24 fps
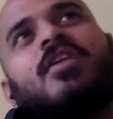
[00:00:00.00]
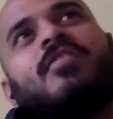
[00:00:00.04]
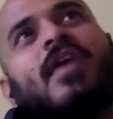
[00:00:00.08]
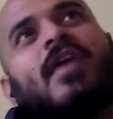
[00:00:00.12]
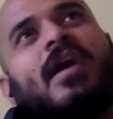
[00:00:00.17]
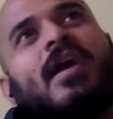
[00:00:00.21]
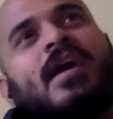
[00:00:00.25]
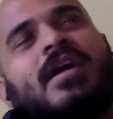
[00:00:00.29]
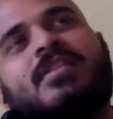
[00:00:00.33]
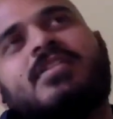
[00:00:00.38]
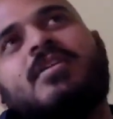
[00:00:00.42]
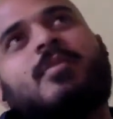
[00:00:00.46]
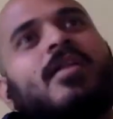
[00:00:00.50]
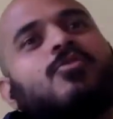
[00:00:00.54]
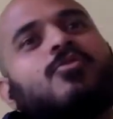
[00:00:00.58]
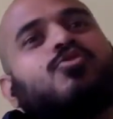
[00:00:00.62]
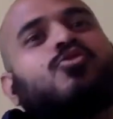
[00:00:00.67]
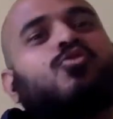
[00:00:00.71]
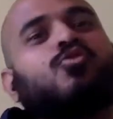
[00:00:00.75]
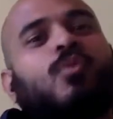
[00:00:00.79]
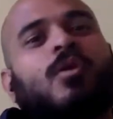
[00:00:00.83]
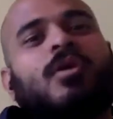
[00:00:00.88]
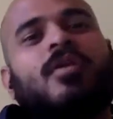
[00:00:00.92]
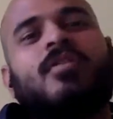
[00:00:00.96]
outside of
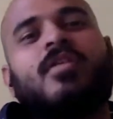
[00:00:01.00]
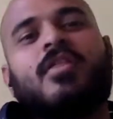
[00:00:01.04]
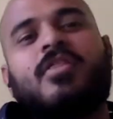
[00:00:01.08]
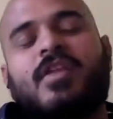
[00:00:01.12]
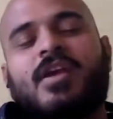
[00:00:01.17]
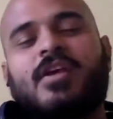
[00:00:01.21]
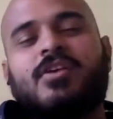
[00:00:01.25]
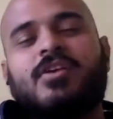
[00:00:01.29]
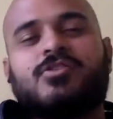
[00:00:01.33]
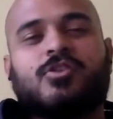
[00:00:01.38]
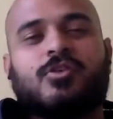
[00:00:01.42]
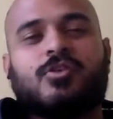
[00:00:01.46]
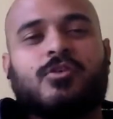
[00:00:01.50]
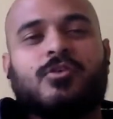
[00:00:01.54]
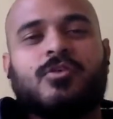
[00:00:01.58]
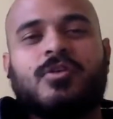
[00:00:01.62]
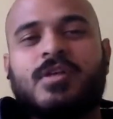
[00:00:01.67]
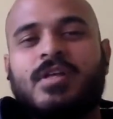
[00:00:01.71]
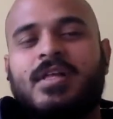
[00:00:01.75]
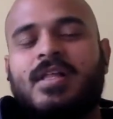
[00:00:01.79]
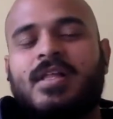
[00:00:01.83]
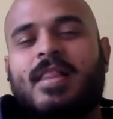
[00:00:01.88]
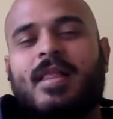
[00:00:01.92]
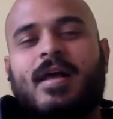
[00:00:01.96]
academia, and this was one of the
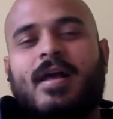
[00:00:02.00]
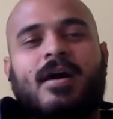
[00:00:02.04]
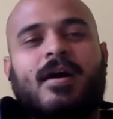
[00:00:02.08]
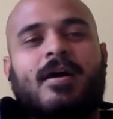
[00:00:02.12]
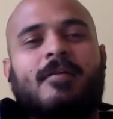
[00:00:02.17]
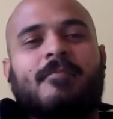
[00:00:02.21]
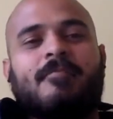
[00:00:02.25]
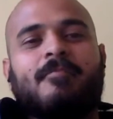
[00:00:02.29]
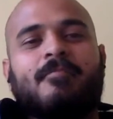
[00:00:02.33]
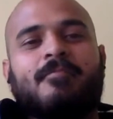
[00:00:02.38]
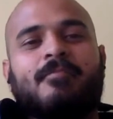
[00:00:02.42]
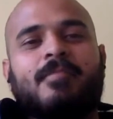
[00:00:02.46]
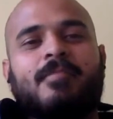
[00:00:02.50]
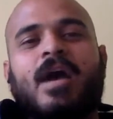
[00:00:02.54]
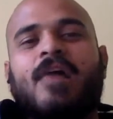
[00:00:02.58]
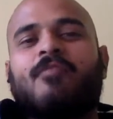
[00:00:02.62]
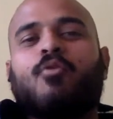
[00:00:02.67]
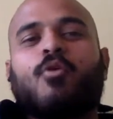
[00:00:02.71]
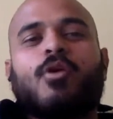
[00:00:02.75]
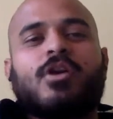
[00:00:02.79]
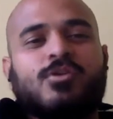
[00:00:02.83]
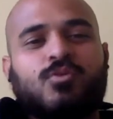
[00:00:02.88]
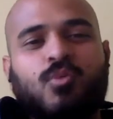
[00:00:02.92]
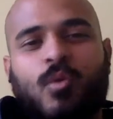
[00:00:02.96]
things. So
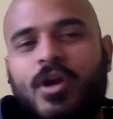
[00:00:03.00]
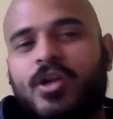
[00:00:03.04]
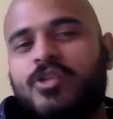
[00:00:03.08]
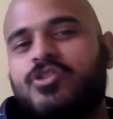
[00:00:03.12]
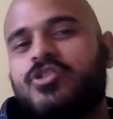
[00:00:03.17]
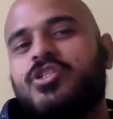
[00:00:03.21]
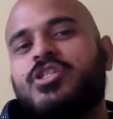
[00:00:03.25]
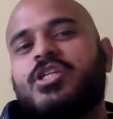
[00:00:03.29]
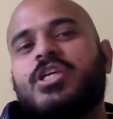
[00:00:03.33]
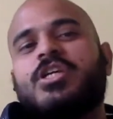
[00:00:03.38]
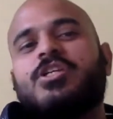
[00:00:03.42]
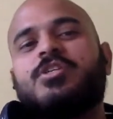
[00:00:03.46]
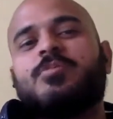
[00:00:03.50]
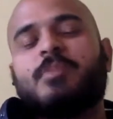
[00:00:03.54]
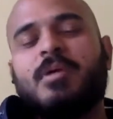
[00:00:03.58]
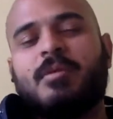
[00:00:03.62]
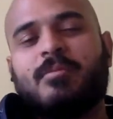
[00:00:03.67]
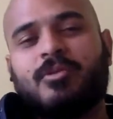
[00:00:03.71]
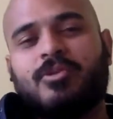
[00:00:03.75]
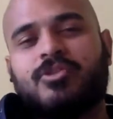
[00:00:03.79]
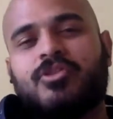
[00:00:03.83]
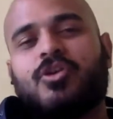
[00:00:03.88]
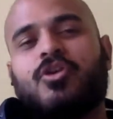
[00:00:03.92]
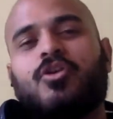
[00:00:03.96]
I've always wanted to
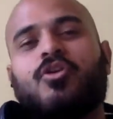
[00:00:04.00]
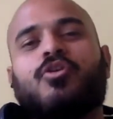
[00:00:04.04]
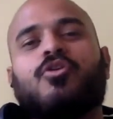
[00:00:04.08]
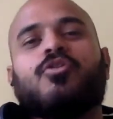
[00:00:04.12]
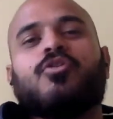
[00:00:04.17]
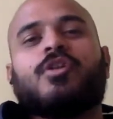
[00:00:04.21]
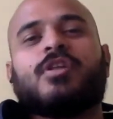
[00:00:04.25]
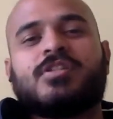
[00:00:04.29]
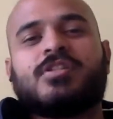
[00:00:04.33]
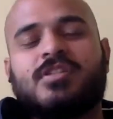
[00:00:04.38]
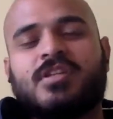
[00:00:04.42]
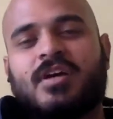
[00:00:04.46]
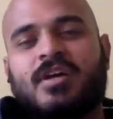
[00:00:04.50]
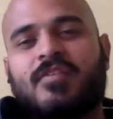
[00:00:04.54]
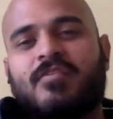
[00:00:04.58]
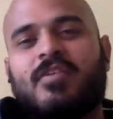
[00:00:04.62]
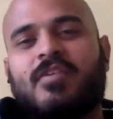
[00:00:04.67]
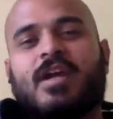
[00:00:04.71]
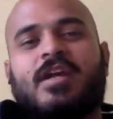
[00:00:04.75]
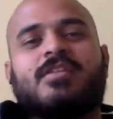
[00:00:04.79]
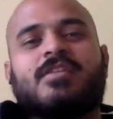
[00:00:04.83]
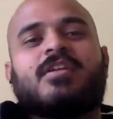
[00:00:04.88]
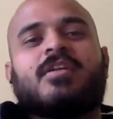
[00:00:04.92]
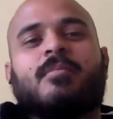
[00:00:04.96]
teach people to code and
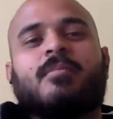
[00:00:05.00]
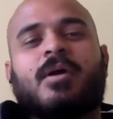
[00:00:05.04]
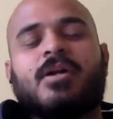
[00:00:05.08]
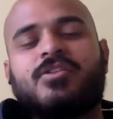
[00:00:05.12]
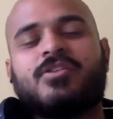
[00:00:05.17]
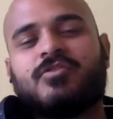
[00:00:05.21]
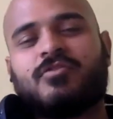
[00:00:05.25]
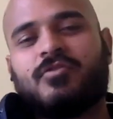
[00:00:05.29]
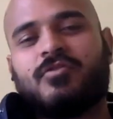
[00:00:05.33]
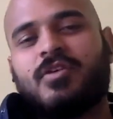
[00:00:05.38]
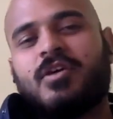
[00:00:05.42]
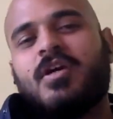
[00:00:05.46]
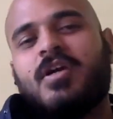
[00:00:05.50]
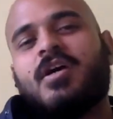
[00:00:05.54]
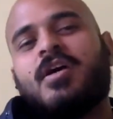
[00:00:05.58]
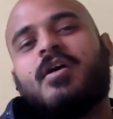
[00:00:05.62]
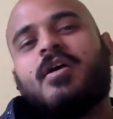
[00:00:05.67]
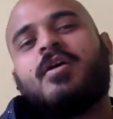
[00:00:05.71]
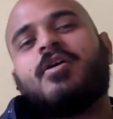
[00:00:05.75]
stuff, and I did a bunch of